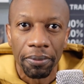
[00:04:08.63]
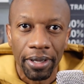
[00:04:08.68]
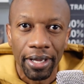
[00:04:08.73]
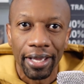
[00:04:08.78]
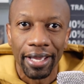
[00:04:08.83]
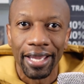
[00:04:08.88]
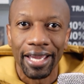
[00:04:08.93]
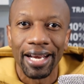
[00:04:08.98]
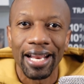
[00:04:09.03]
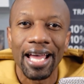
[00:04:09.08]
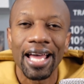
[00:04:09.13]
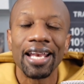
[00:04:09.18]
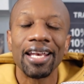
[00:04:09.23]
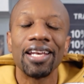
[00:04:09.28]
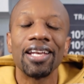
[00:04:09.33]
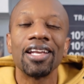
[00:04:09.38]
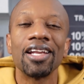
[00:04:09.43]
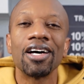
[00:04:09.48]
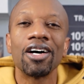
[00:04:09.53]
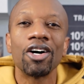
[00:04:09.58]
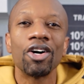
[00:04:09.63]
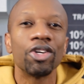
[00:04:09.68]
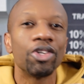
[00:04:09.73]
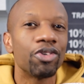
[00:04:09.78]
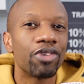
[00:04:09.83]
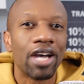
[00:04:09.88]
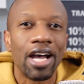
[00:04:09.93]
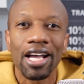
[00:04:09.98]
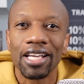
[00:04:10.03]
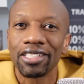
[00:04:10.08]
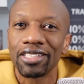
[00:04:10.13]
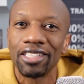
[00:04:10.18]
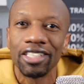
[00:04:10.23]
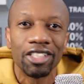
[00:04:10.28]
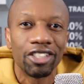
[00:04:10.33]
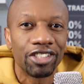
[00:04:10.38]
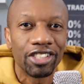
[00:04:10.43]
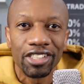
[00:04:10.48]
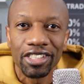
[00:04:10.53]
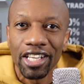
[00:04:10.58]
And I know you guys
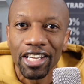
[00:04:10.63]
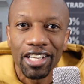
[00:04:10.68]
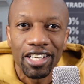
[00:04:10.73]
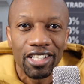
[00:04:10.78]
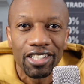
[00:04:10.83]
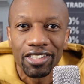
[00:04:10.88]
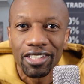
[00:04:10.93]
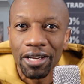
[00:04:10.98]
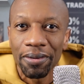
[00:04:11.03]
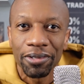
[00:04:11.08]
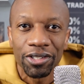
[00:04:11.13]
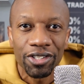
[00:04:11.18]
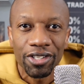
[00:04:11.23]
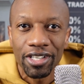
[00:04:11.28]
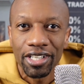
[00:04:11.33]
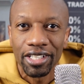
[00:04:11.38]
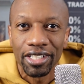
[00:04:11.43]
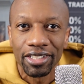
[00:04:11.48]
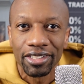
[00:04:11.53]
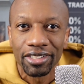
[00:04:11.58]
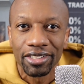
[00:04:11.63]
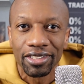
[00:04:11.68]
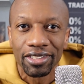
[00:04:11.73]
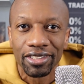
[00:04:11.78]
still just take other type of trades.